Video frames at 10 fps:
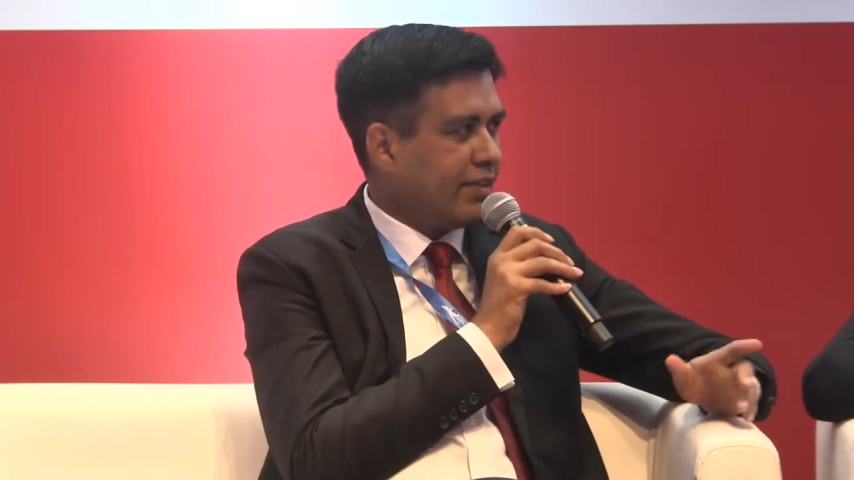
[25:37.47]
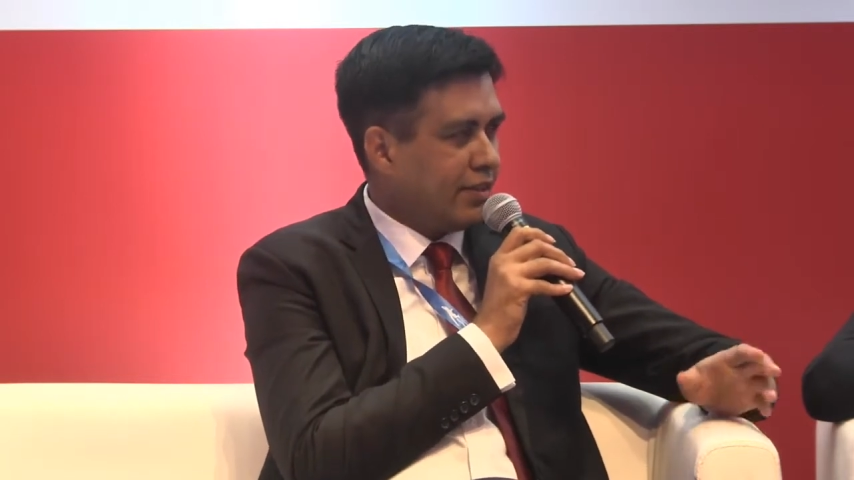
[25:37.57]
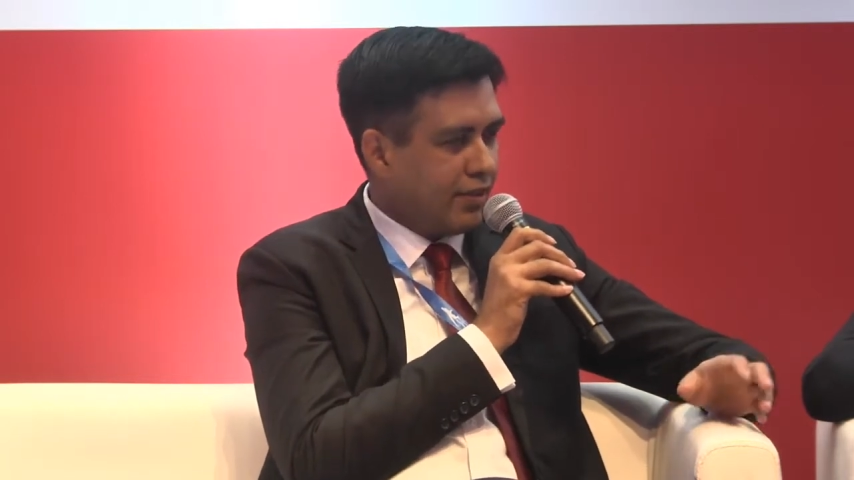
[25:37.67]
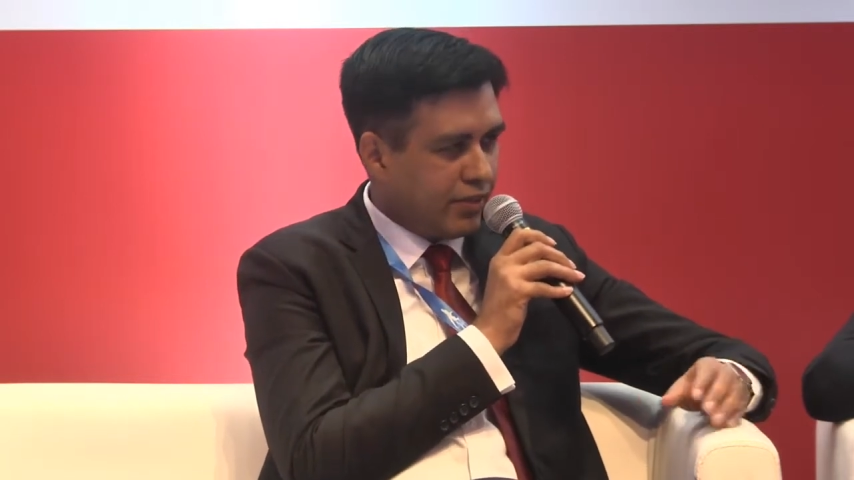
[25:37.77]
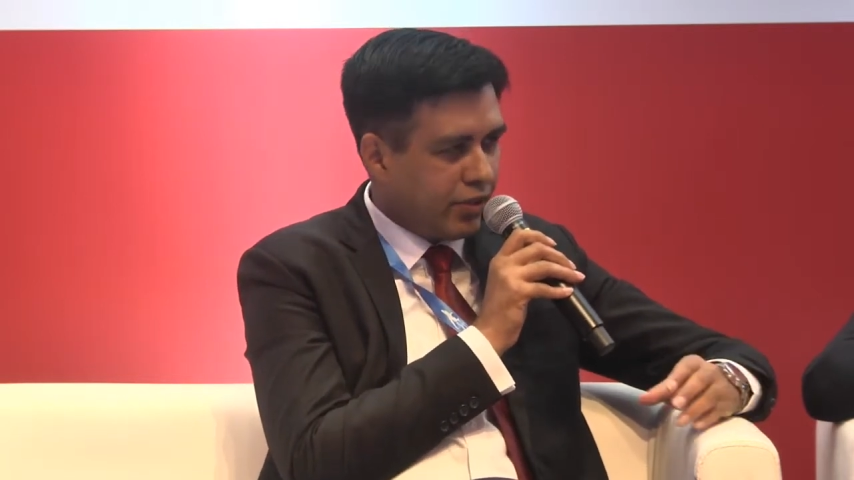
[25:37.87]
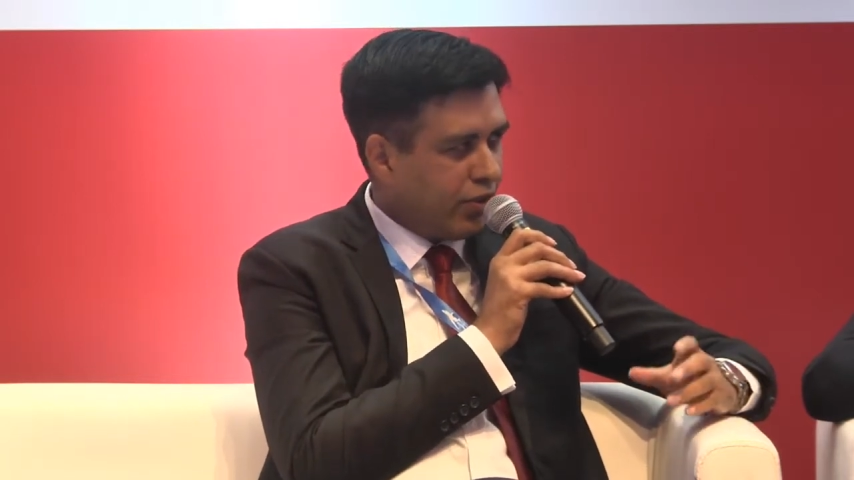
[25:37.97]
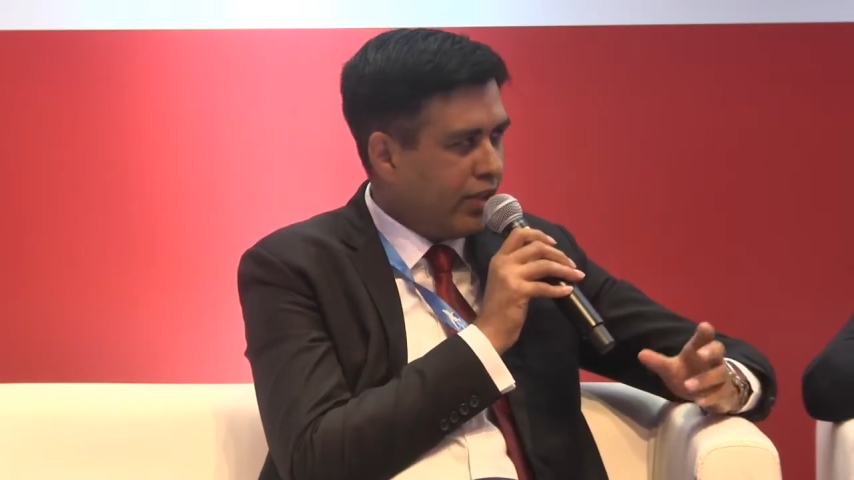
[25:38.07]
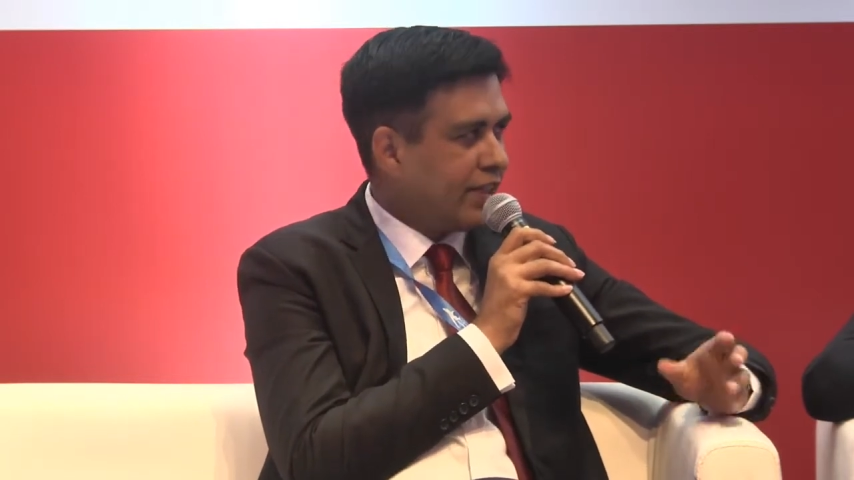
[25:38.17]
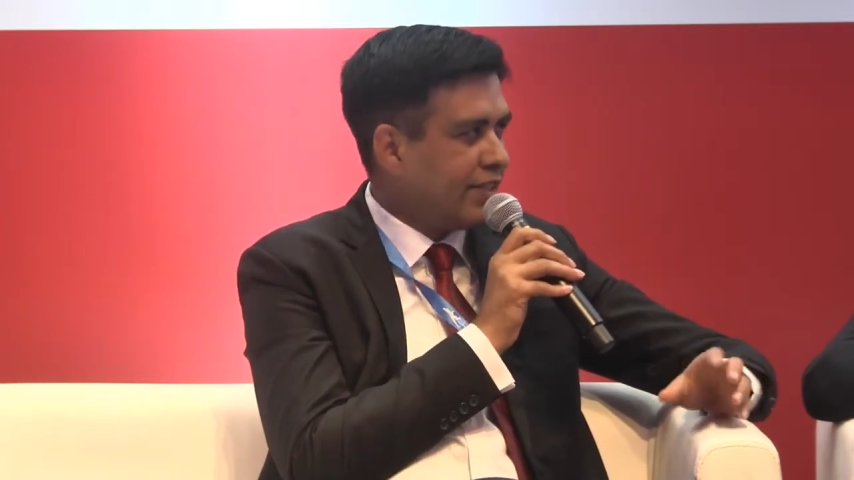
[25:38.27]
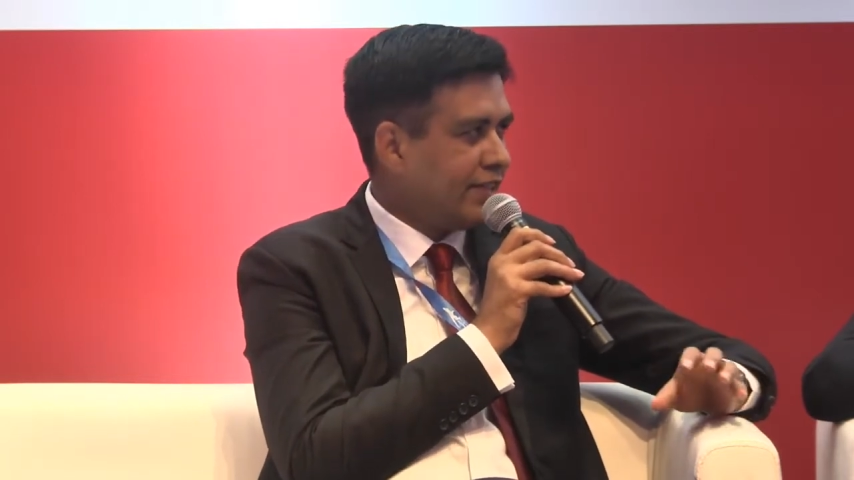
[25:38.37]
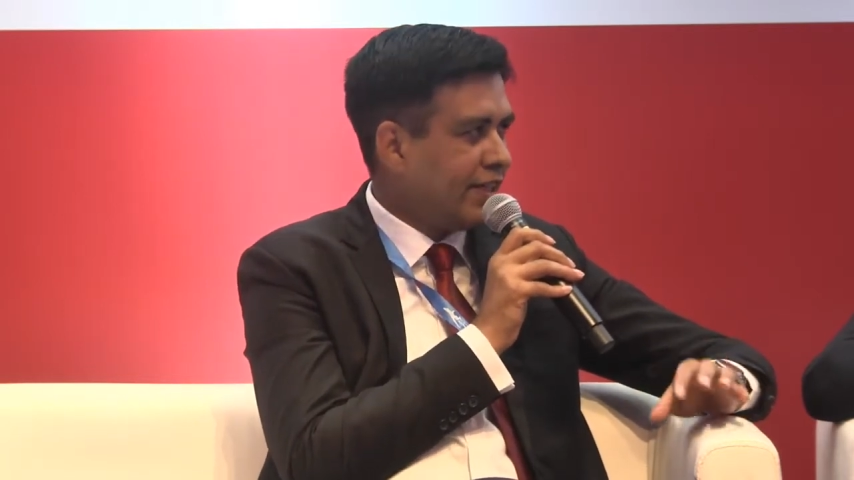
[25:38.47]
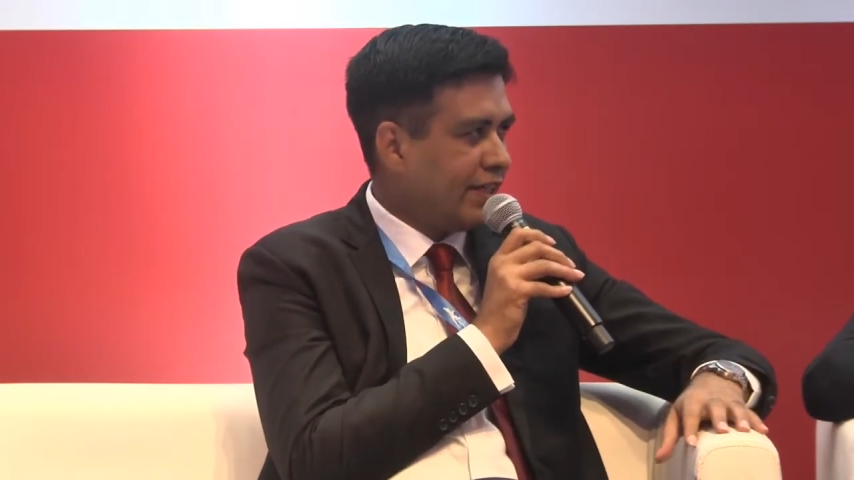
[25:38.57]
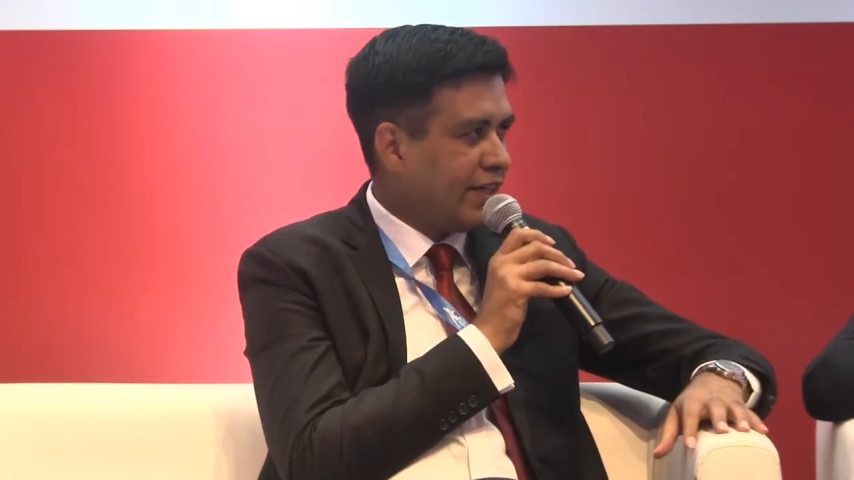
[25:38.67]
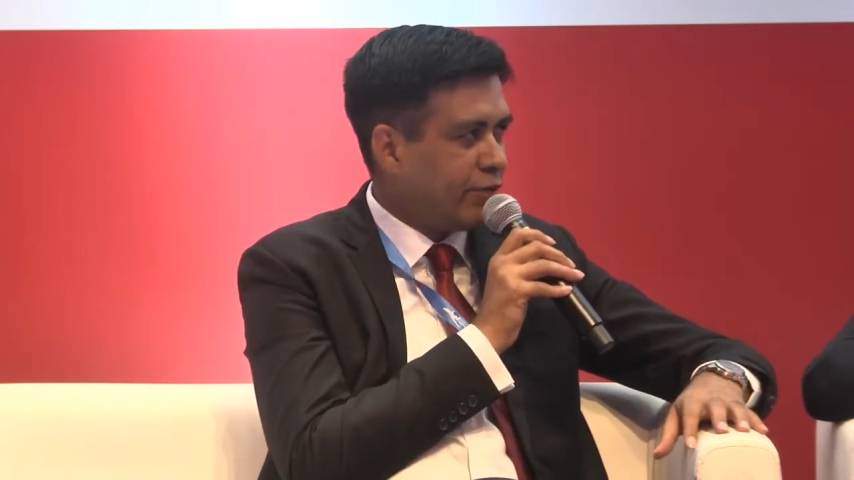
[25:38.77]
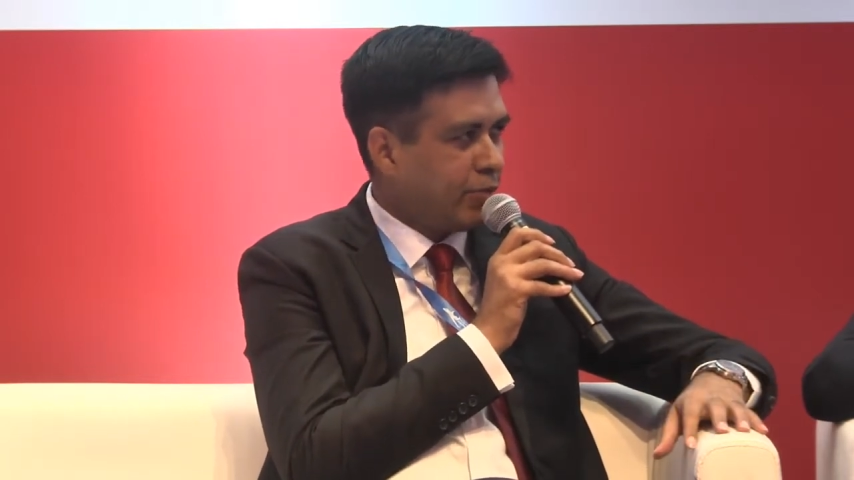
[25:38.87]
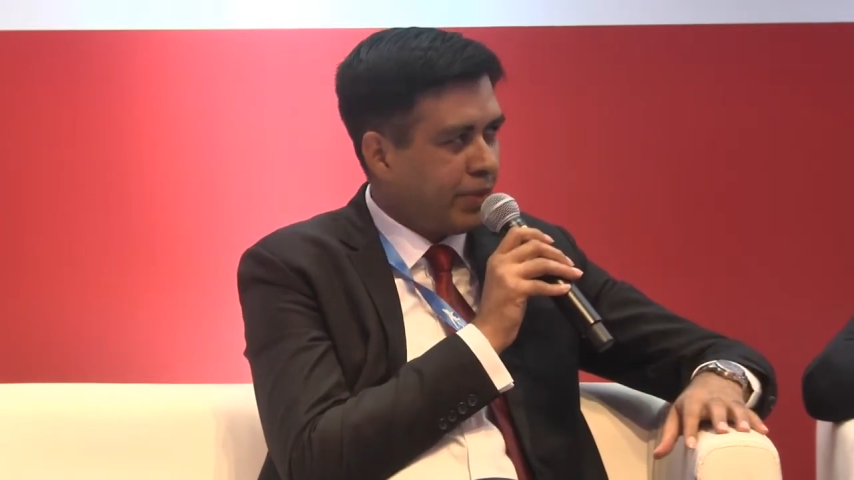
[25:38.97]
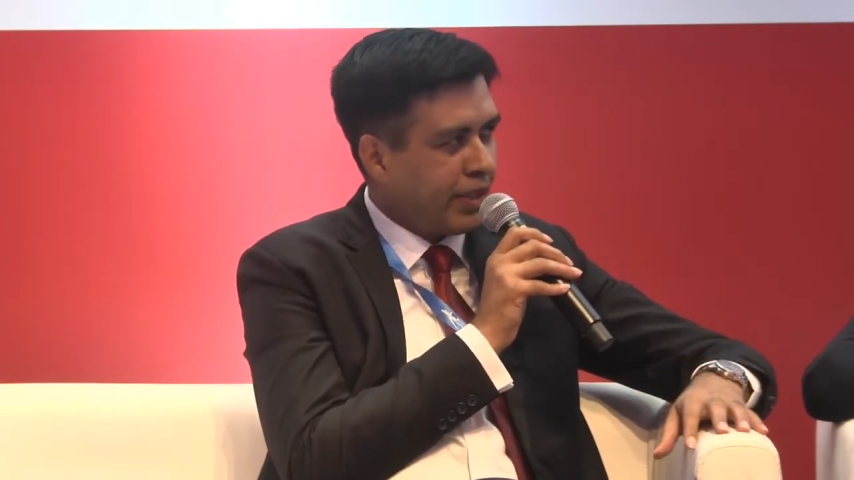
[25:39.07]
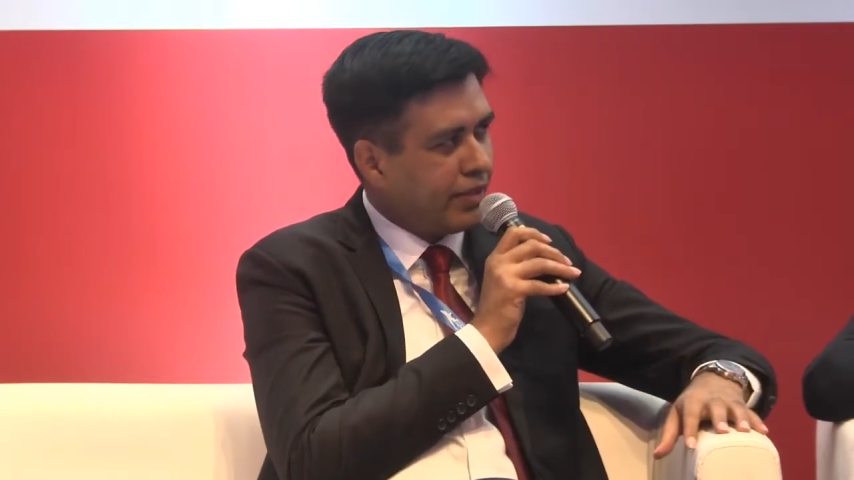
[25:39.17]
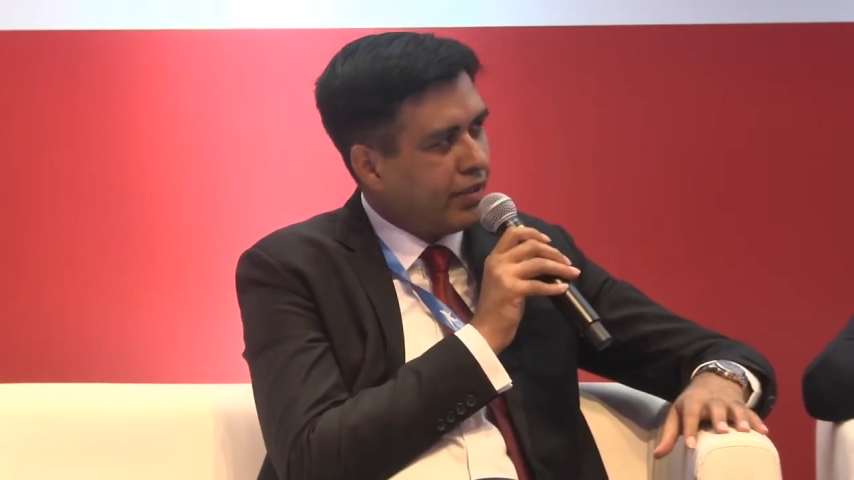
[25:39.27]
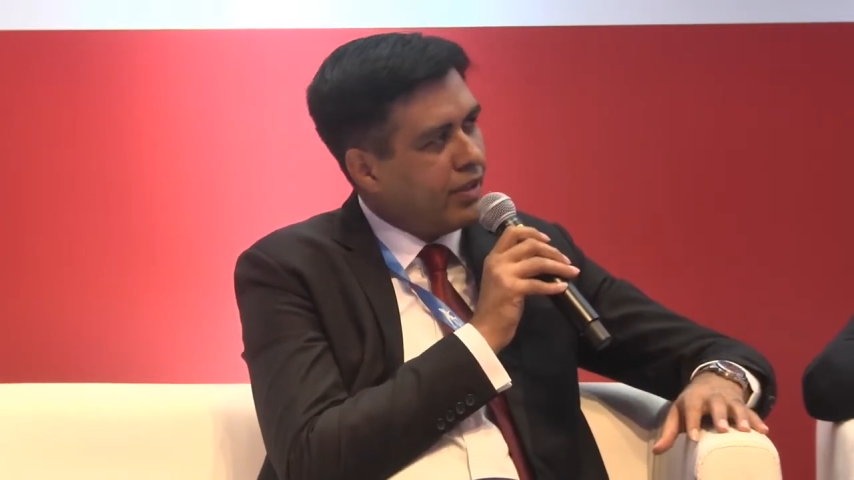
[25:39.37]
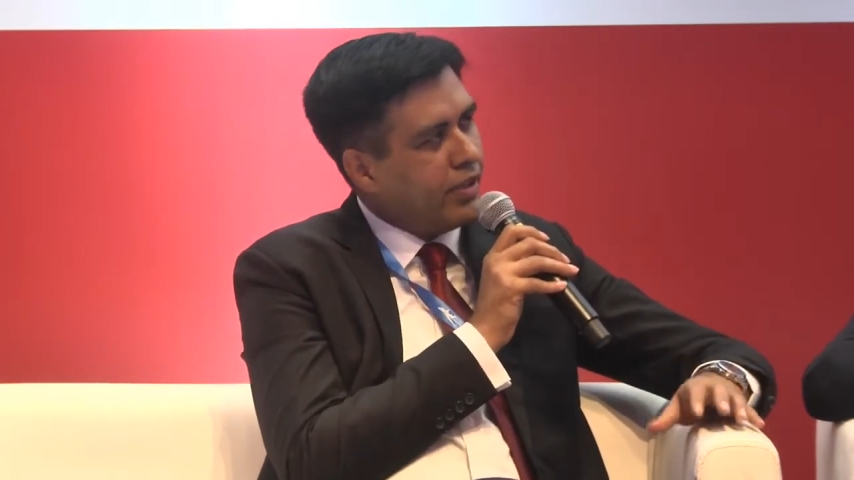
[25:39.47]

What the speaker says: the royalties that they have to pay.